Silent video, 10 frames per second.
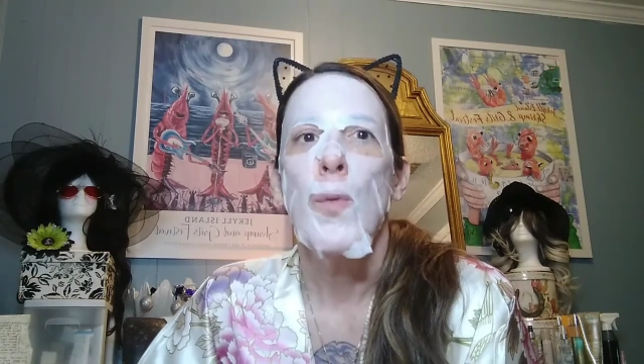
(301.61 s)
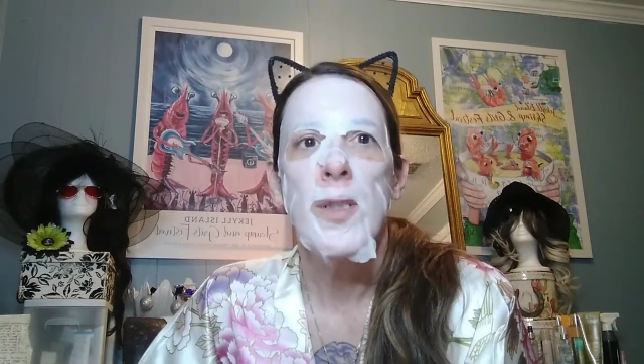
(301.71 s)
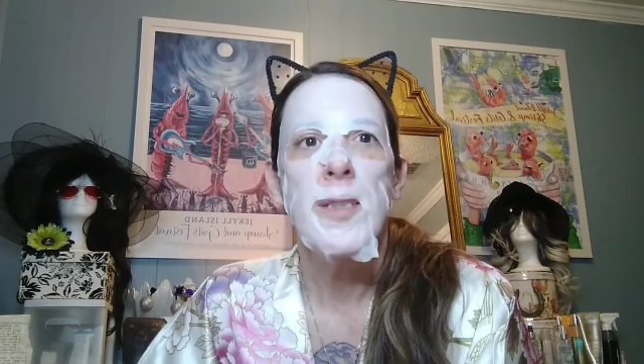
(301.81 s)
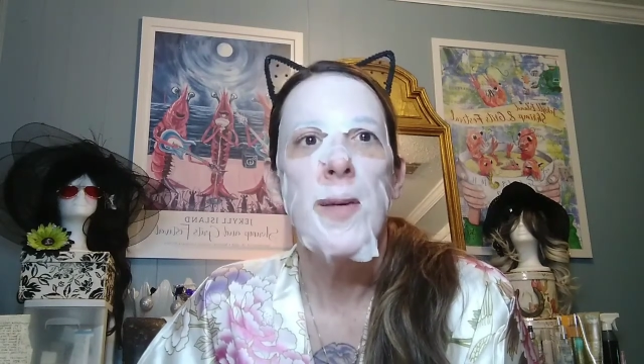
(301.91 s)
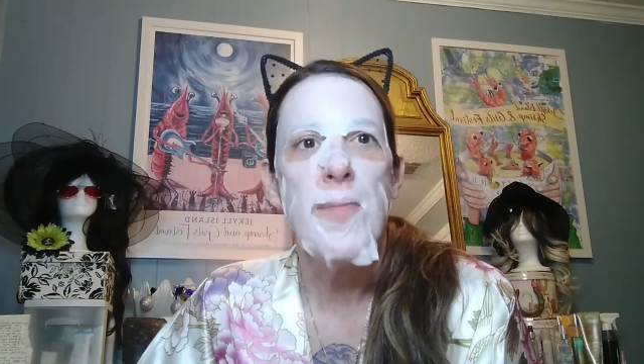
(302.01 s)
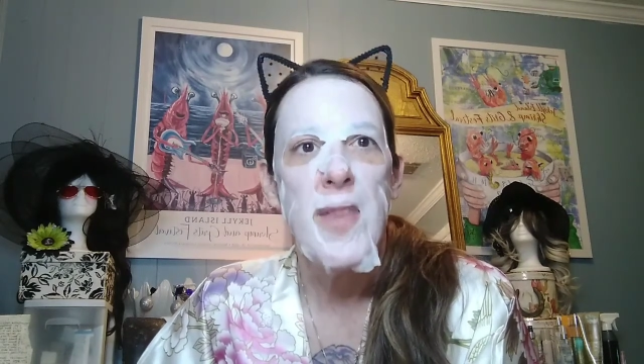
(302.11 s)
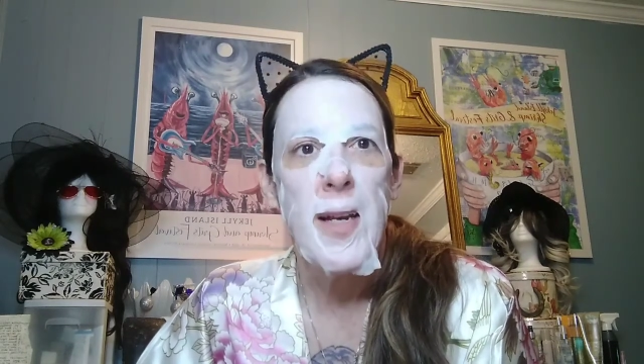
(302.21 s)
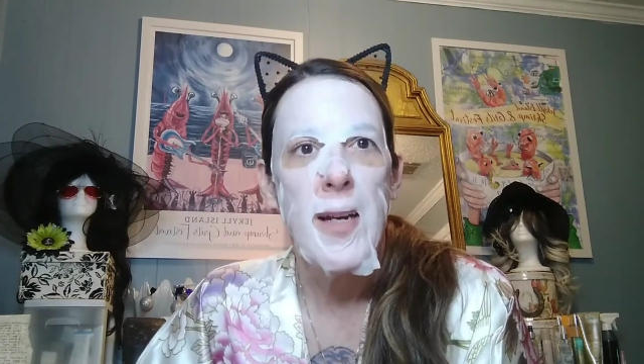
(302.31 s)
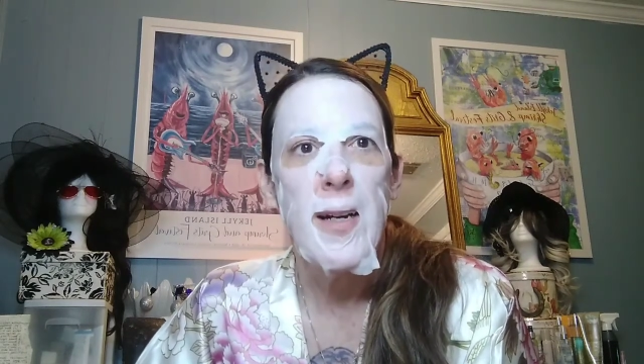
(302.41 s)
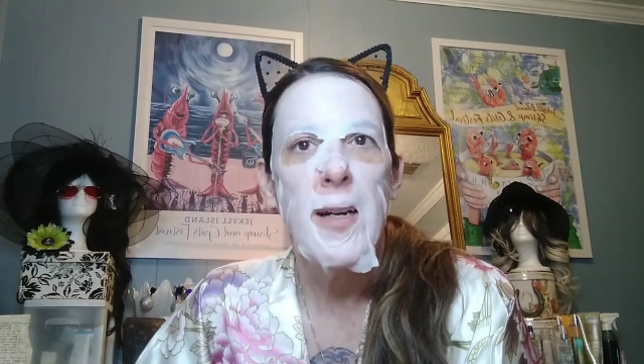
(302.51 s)
once I'm
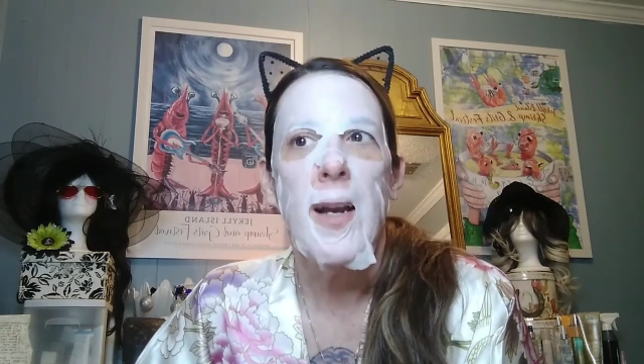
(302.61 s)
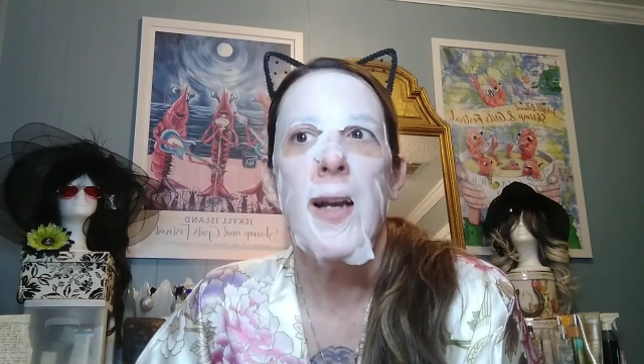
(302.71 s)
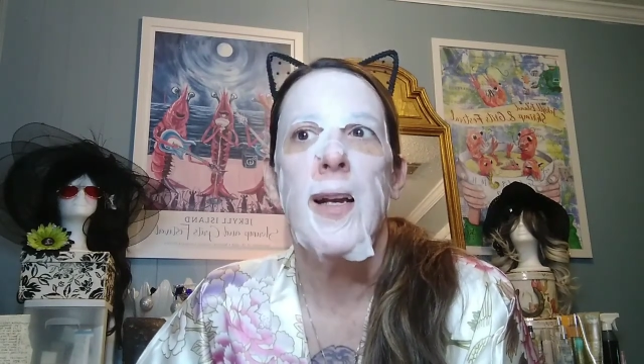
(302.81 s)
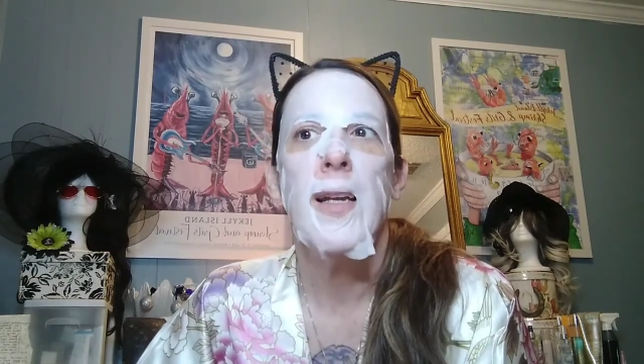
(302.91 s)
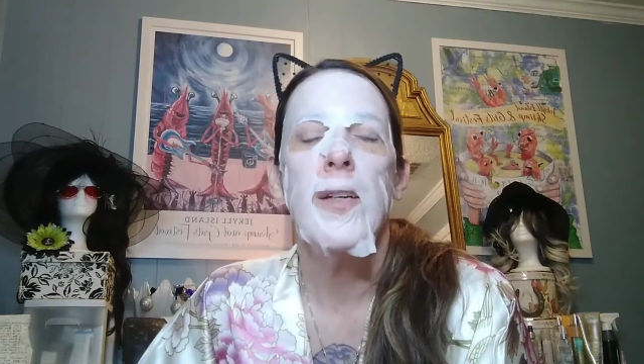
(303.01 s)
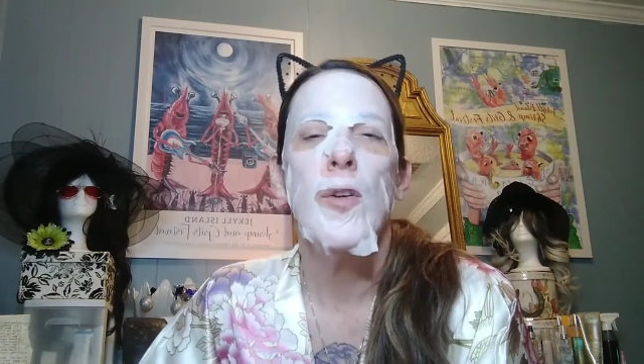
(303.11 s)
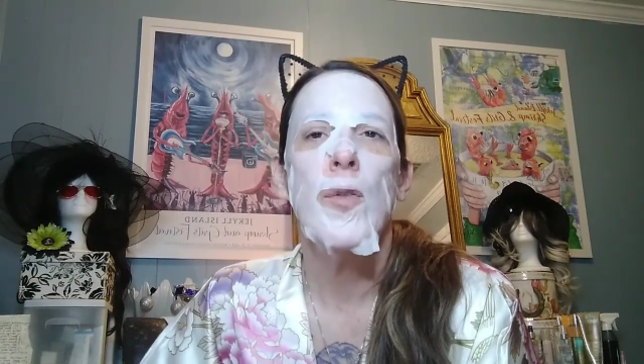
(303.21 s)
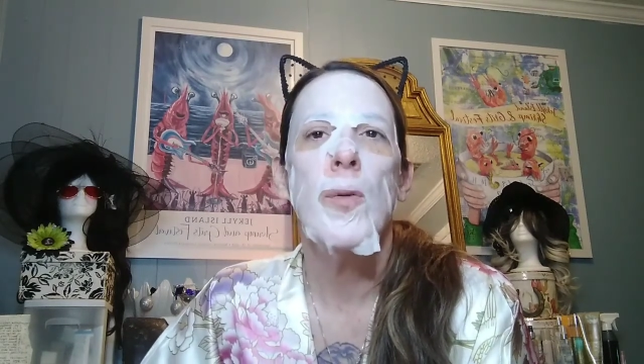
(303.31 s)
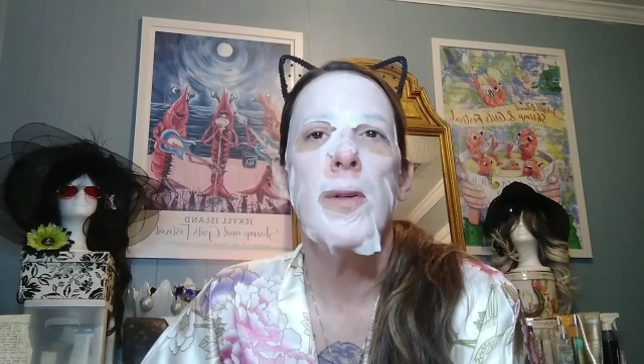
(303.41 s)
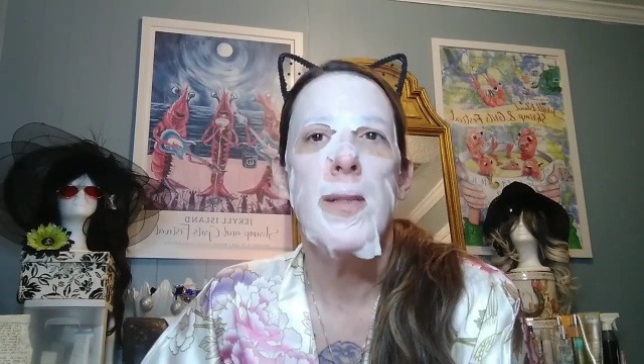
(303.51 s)
there, I kind of
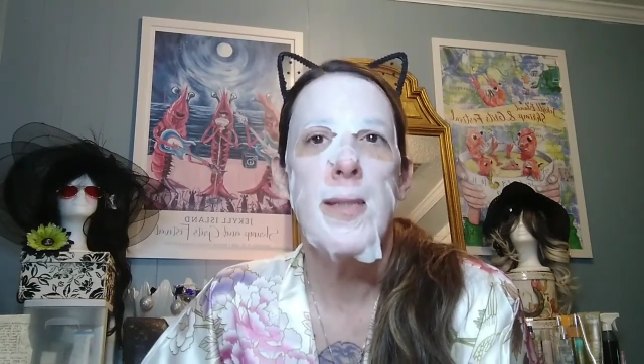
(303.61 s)
don't know what to